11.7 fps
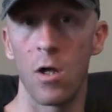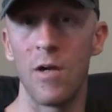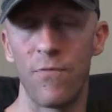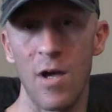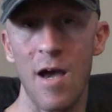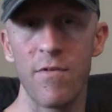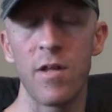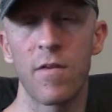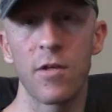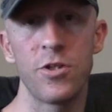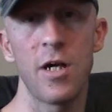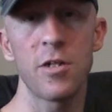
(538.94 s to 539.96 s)
If you have any
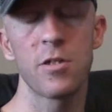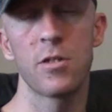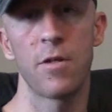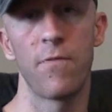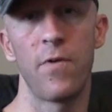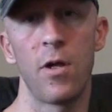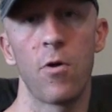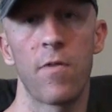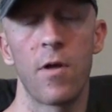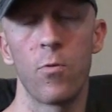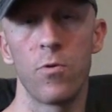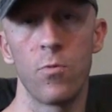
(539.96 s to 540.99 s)
suggestions of videos
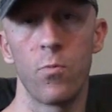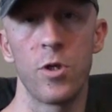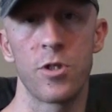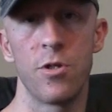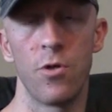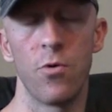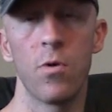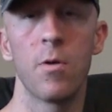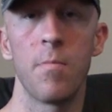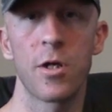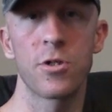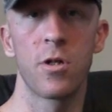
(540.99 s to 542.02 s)
that we should do,
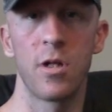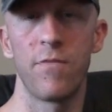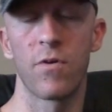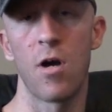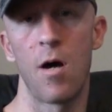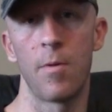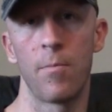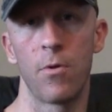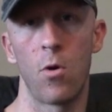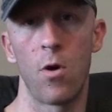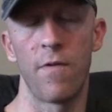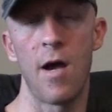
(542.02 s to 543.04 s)
make sure to leave a comment
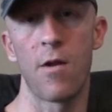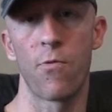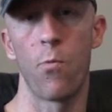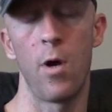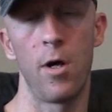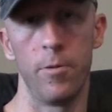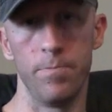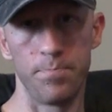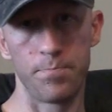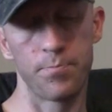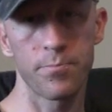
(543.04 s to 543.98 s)
below on that as well.